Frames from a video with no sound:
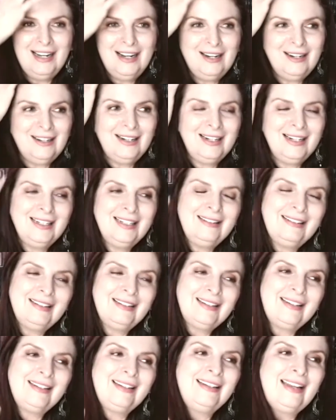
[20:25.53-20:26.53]
and it
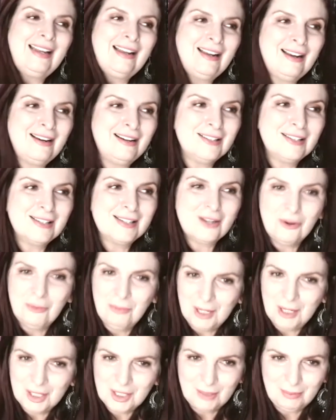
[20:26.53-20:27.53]
heard so
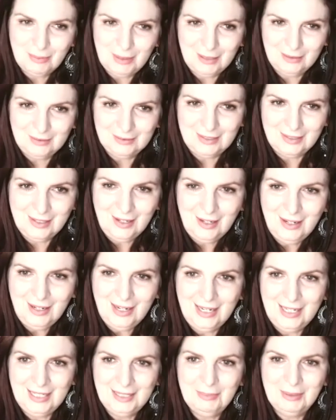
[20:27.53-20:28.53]
much about
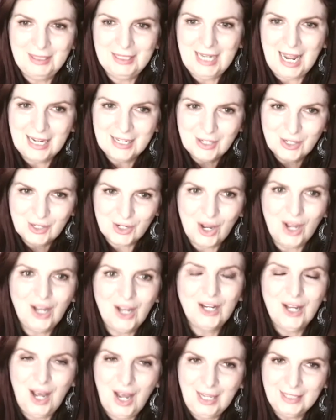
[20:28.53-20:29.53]
God, but I saw
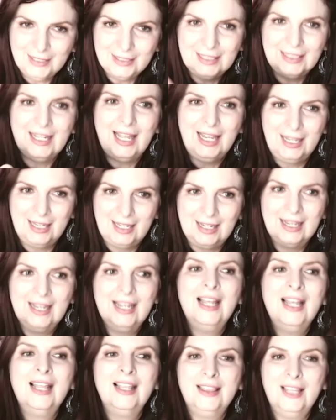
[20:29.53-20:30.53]
God like
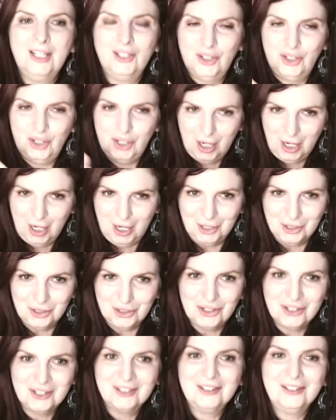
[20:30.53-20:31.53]
the
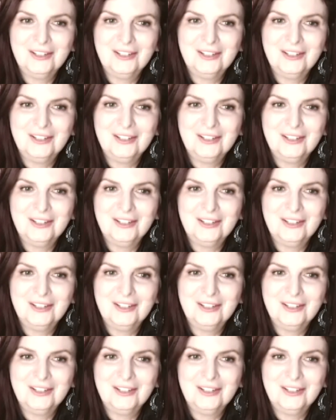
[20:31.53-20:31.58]
judge,